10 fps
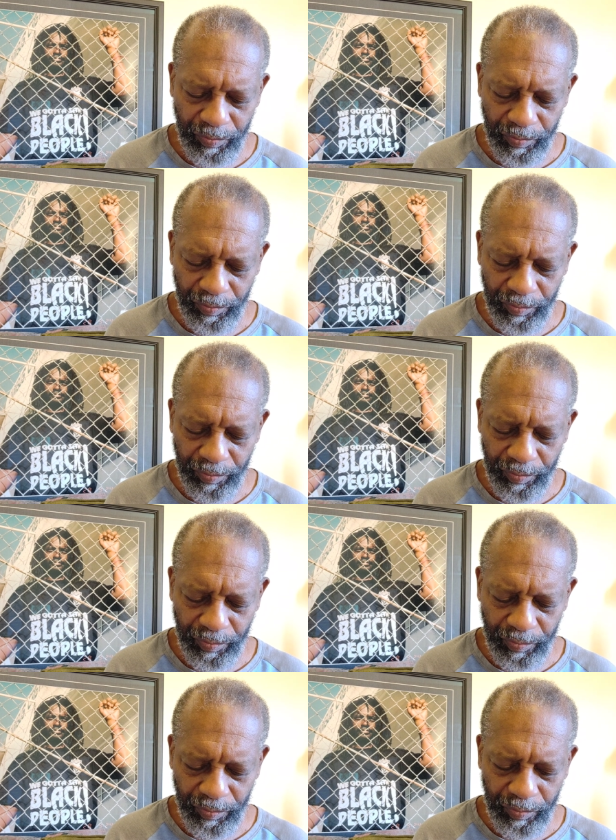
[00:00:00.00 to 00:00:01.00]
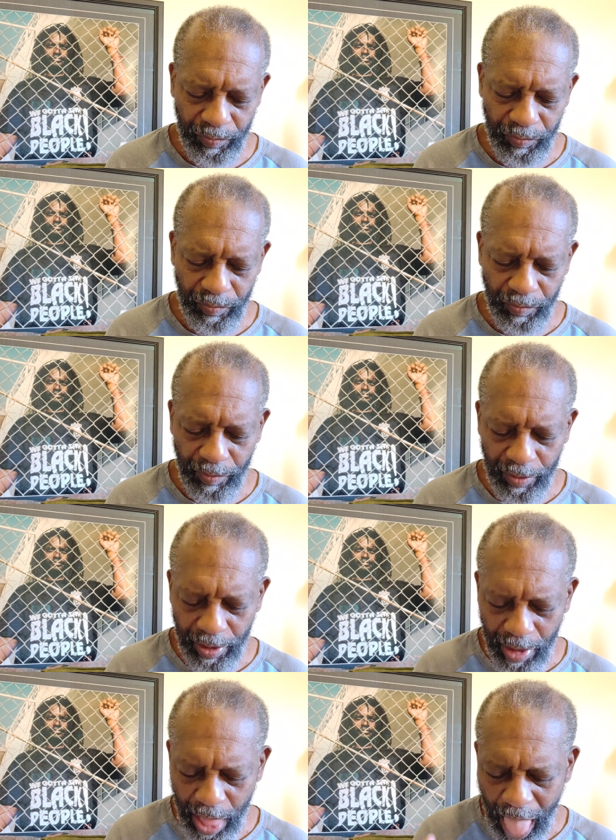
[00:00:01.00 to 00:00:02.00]
the you see,
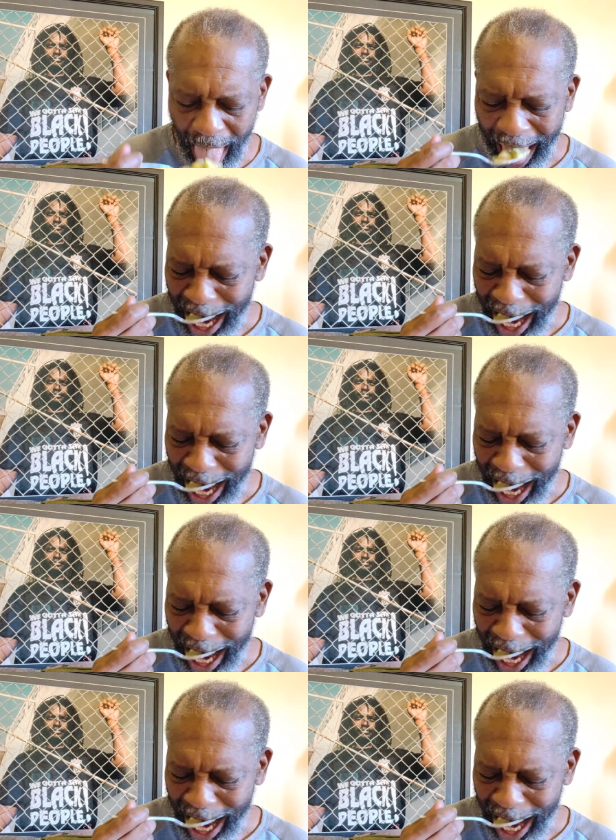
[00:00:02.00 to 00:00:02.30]
there's that